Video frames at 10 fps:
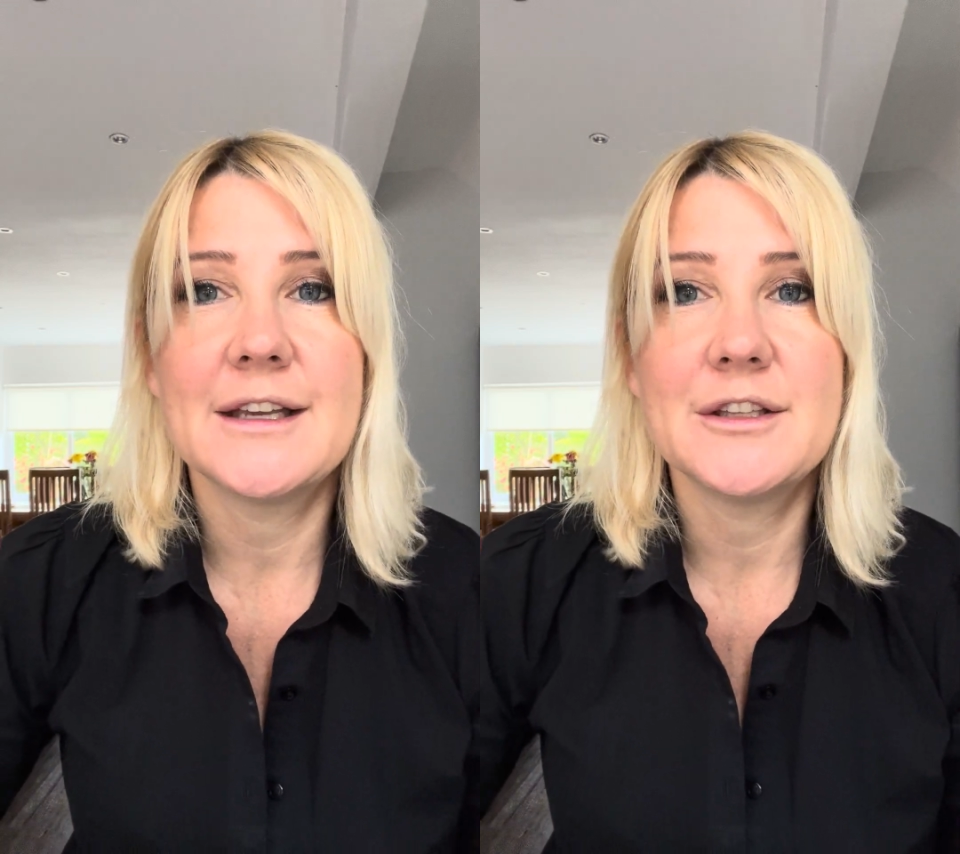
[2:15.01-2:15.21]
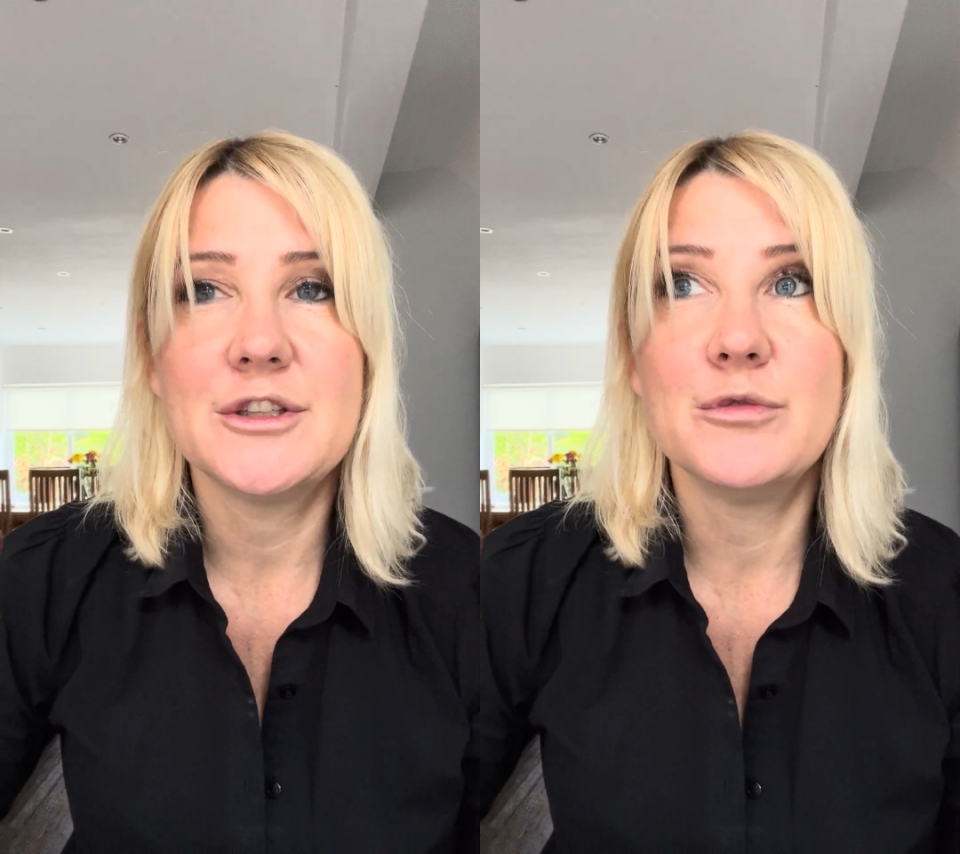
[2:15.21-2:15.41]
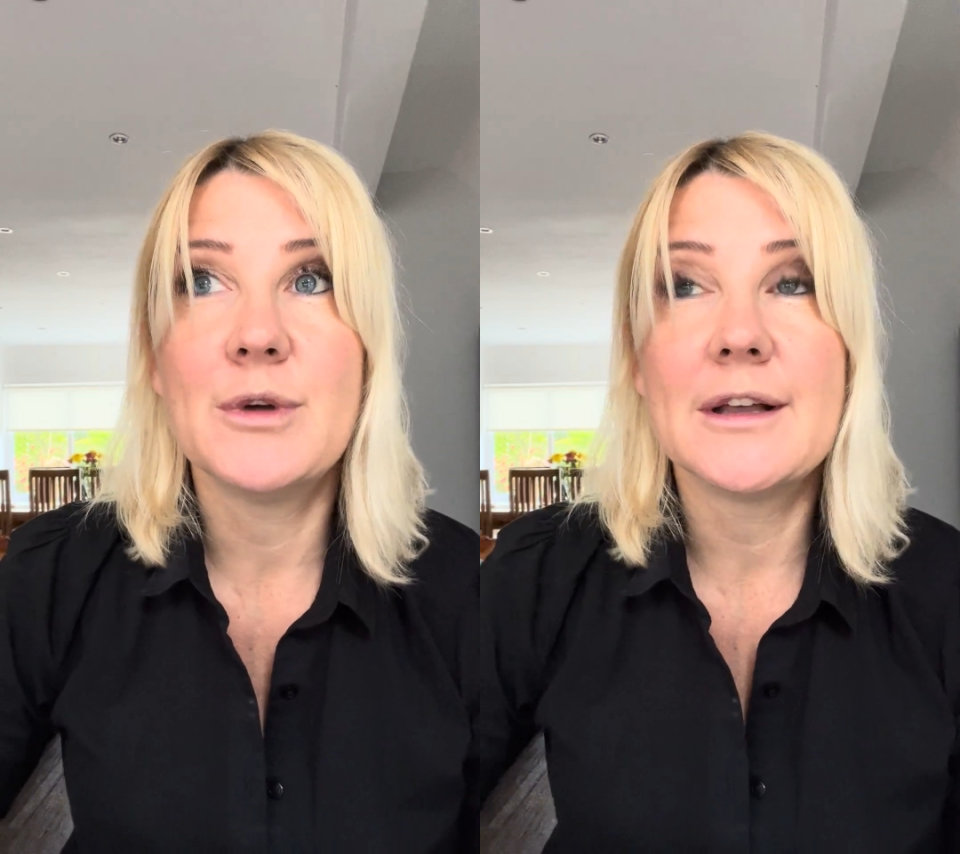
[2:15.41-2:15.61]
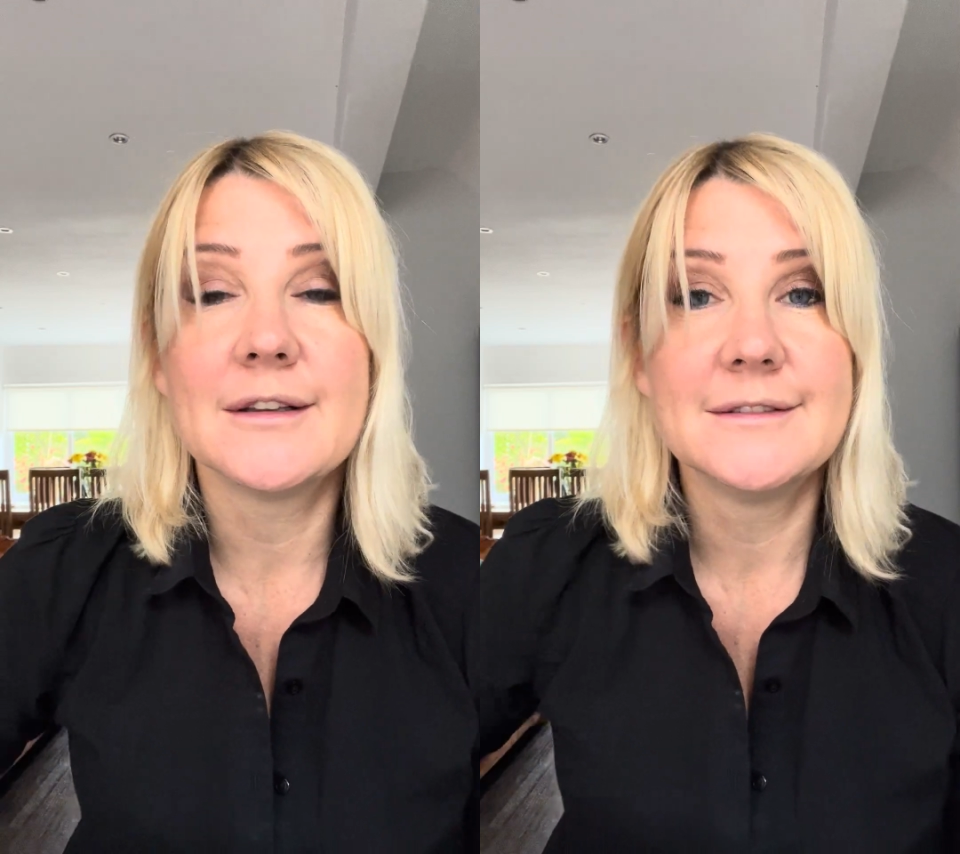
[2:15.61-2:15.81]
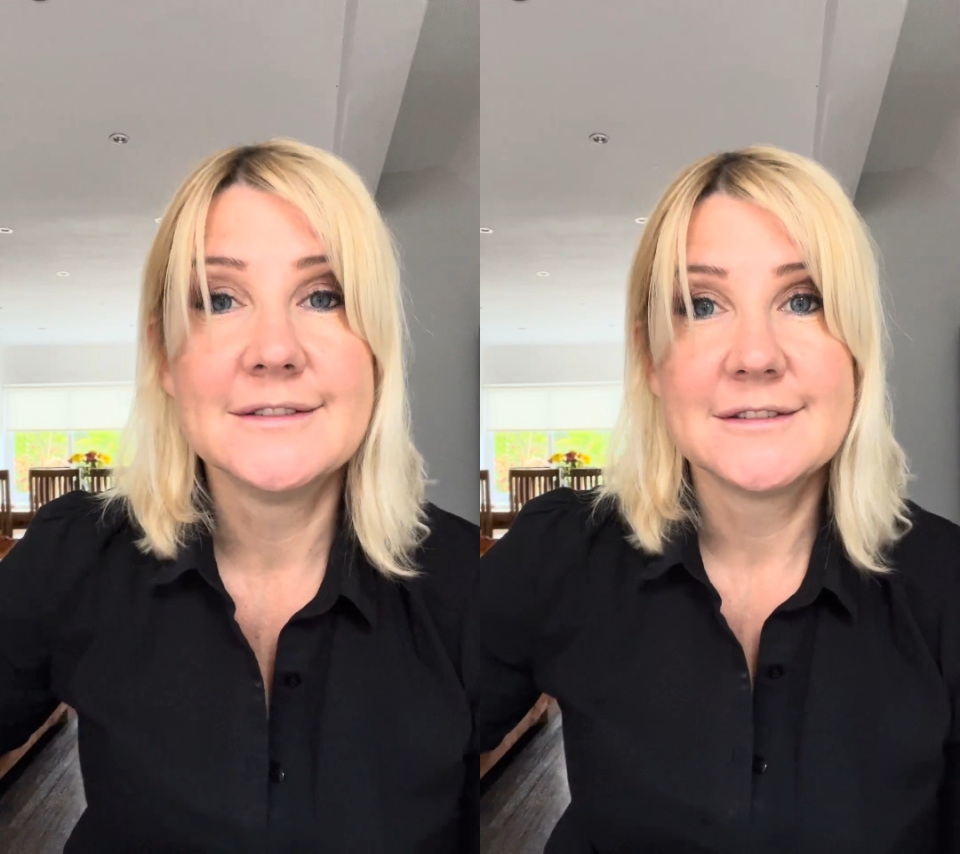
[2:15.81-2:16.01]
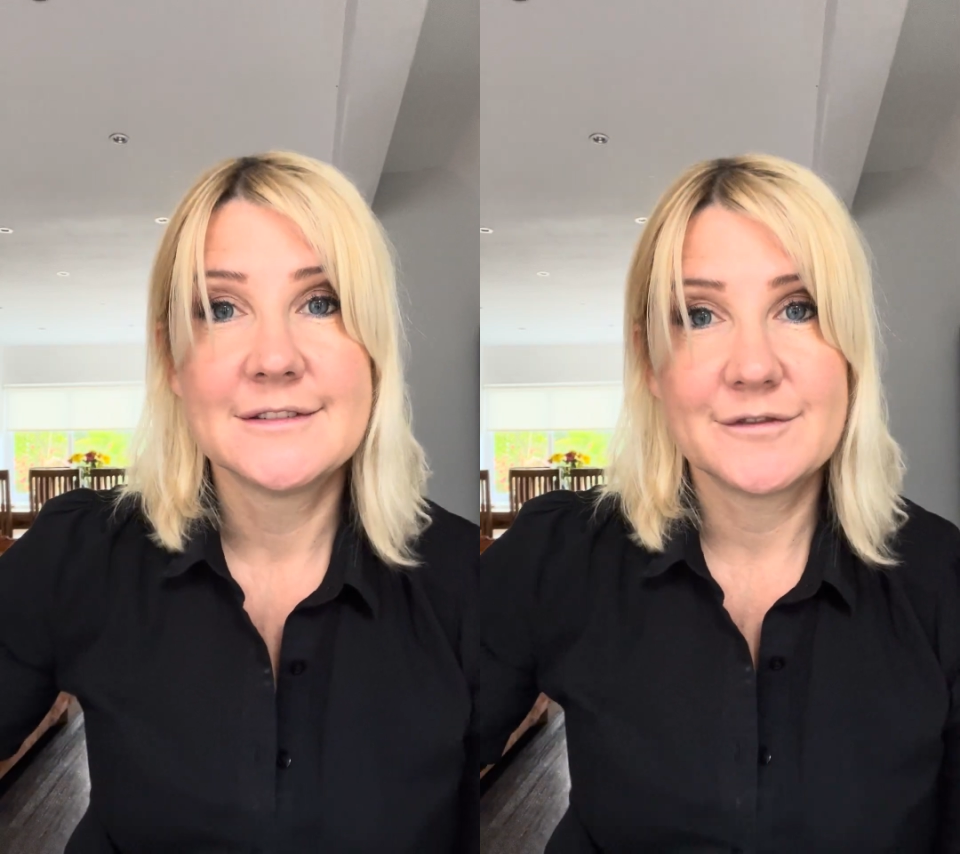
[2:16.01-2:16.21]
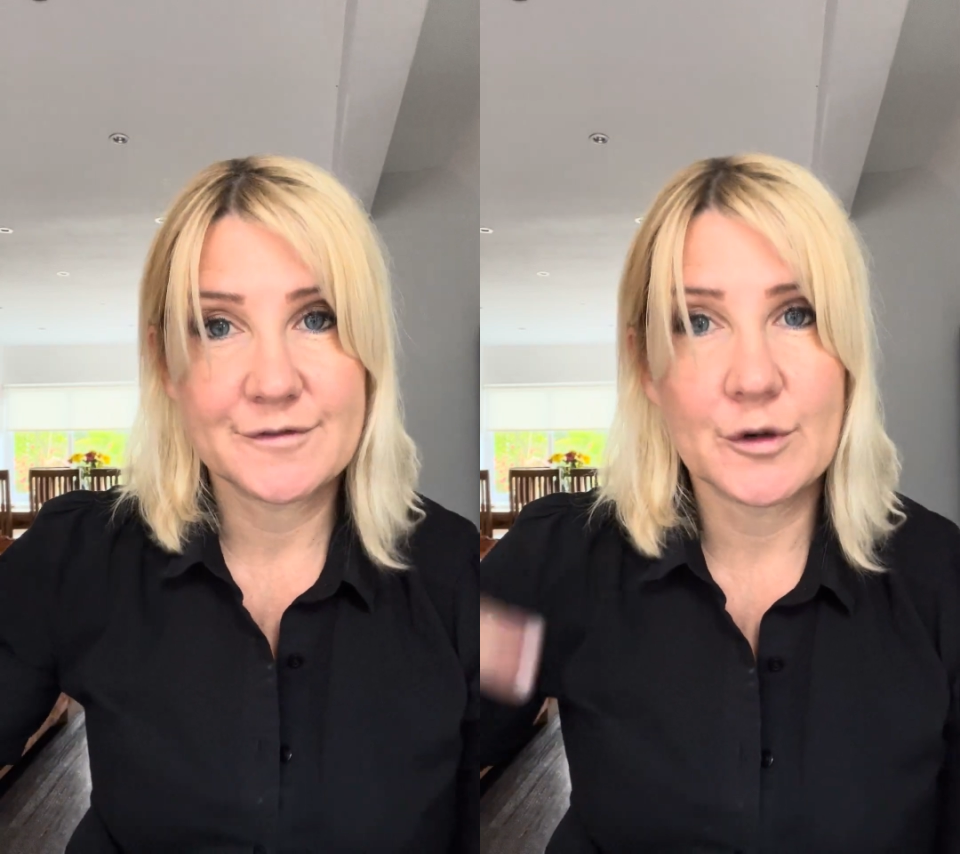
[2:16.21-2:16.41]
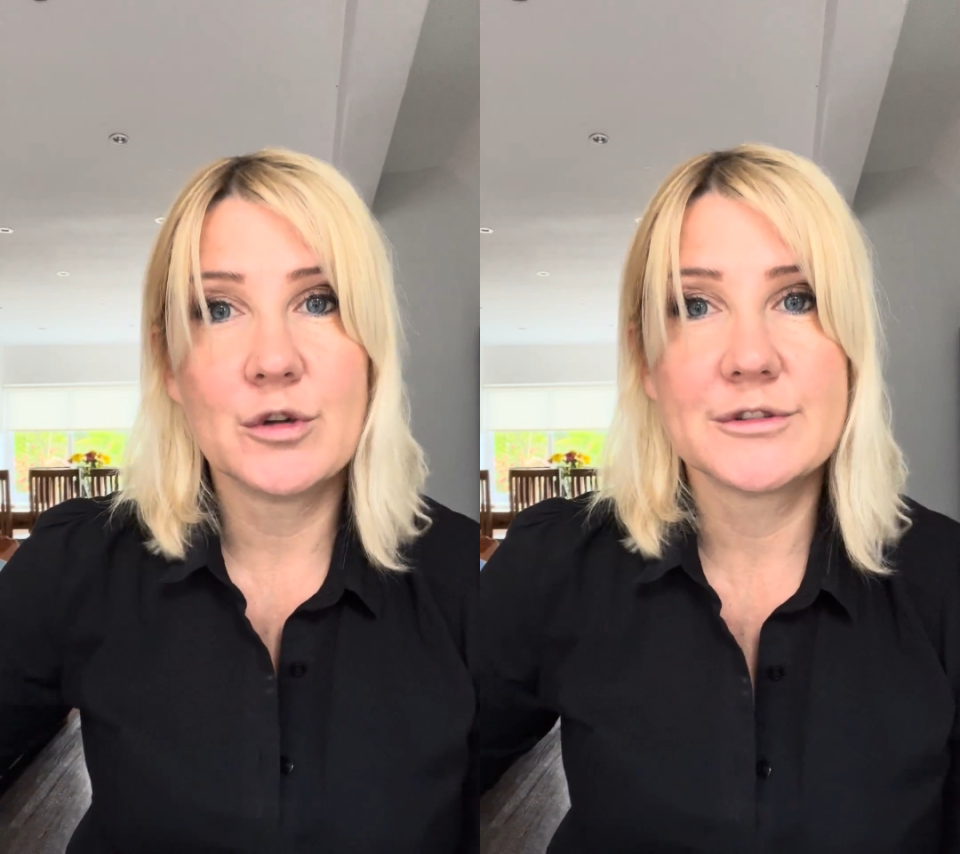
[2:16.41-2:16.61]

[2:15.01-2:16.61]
you will fall